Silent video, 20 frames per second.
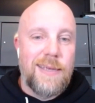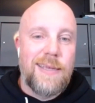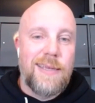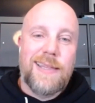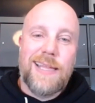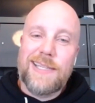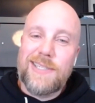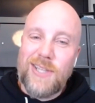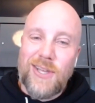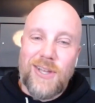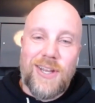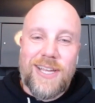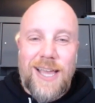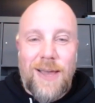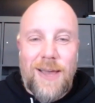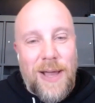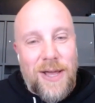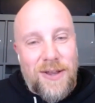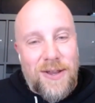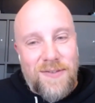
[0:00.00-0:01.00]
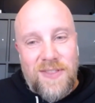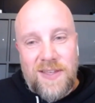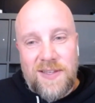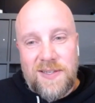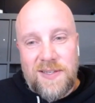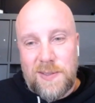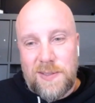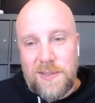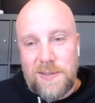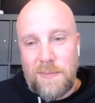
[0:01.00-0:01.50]
that's going to come out of
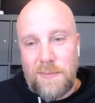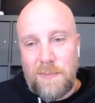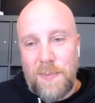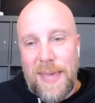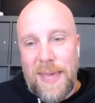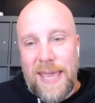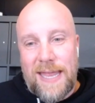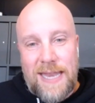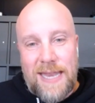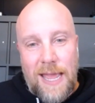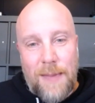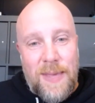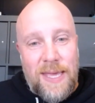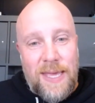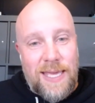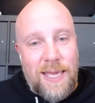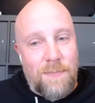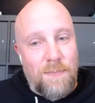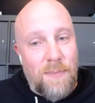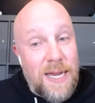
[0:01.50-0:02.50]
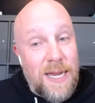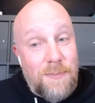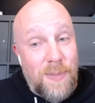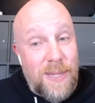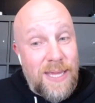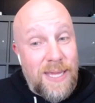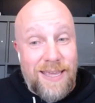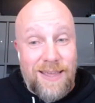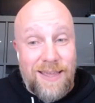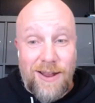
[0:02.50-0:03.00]
this pandemic and might
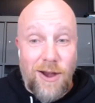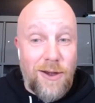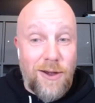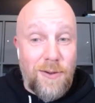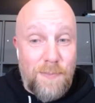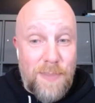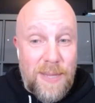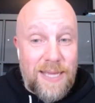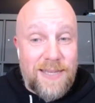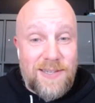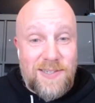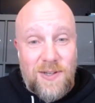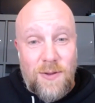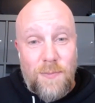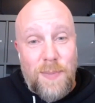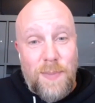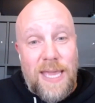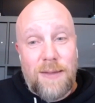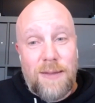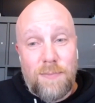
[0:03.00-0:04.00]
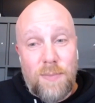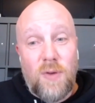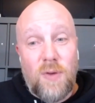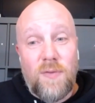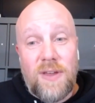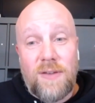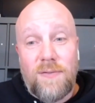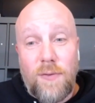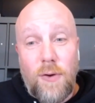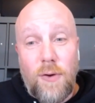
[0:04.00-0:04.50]
be our biggest debate
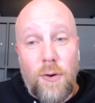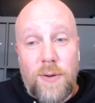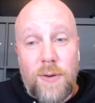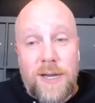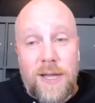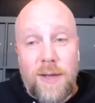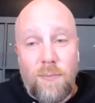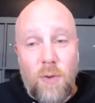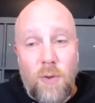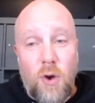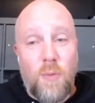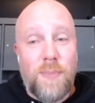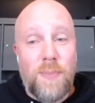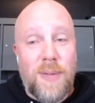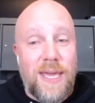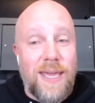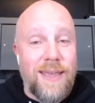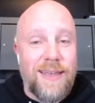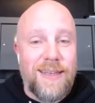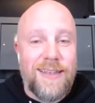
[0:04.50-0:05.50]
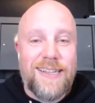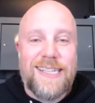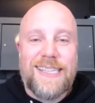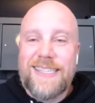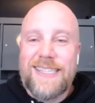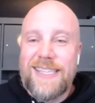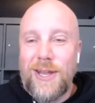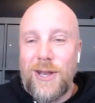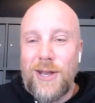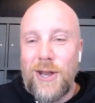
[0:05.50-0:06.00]
moving forward. It won't be,
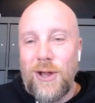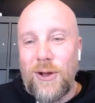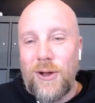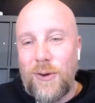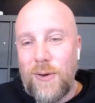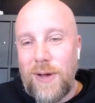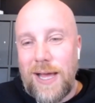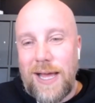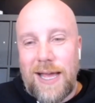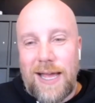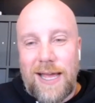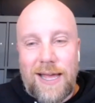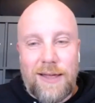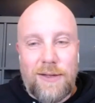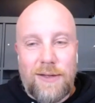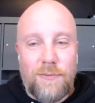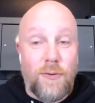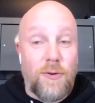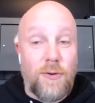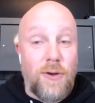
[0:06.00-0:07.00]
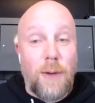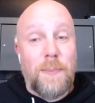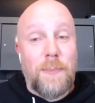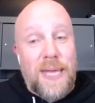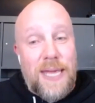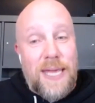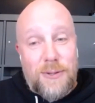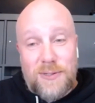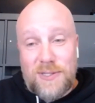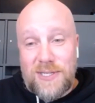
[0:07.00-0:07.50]
for our
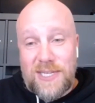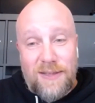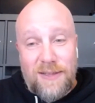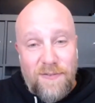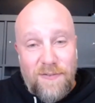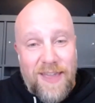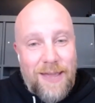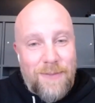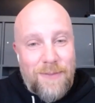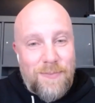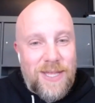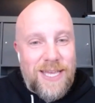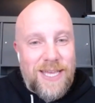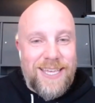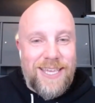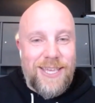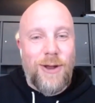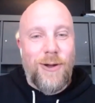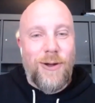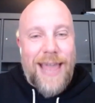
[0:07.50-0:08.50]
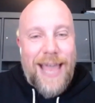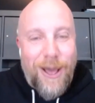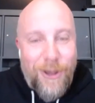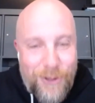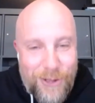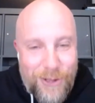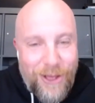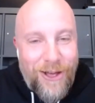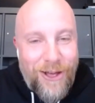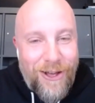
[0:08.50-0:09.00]
PAOC family,
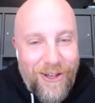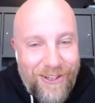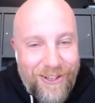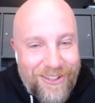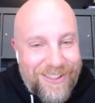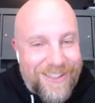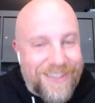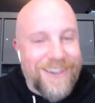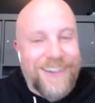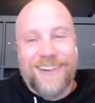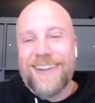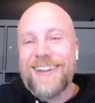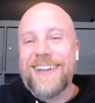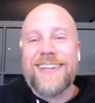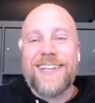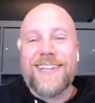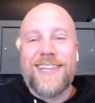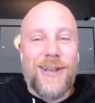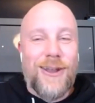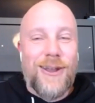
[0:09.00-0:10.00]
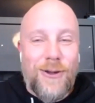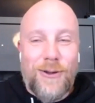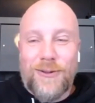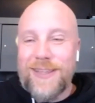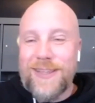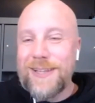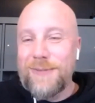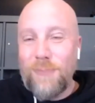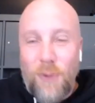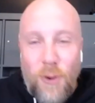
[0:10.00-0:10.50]
alcohol, or,
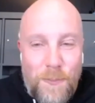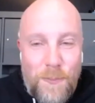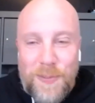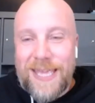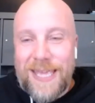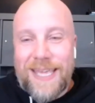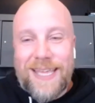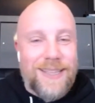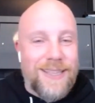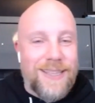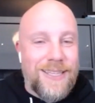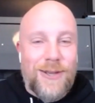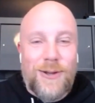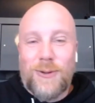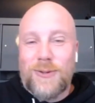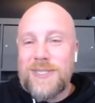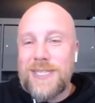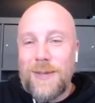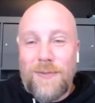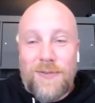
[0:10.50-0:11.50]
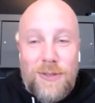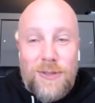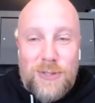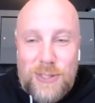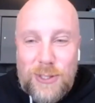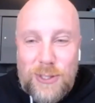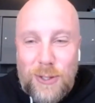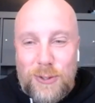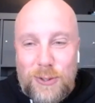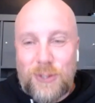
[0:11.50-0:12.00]
it won't be, some of those
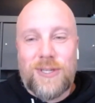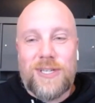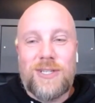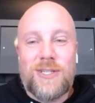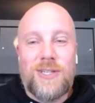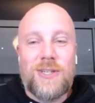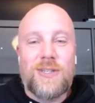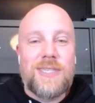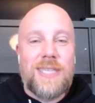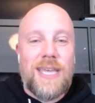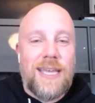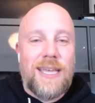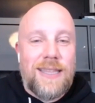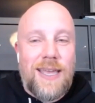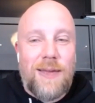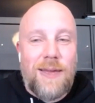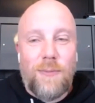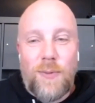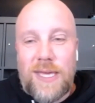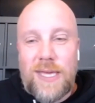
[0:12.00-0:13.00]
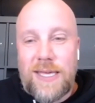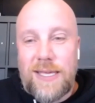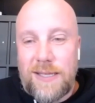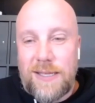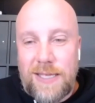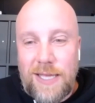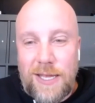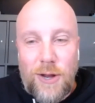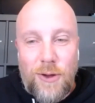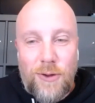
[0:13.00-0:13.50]
social issues that we,
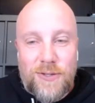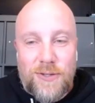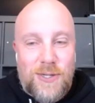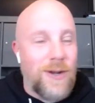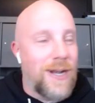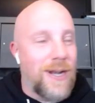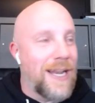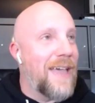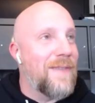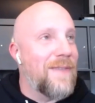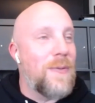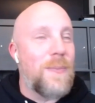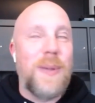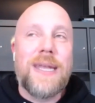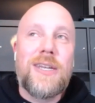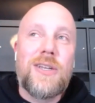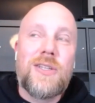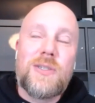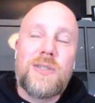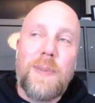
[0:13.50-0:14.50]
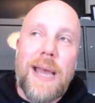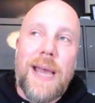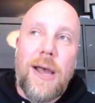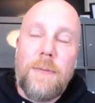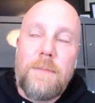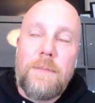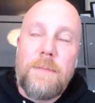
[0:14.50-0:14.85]
certainly have opinions about.